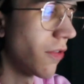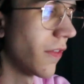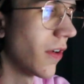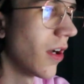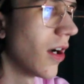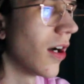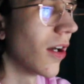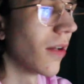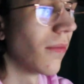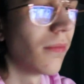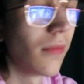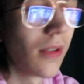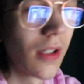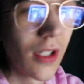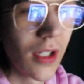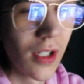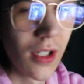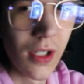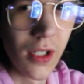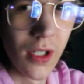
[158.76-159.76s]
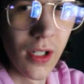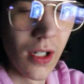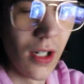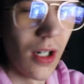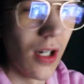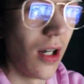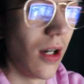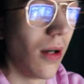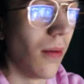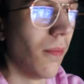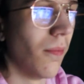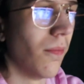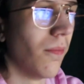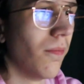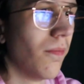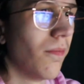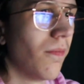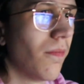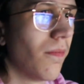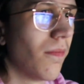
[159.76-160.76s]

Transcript: off guard. Um,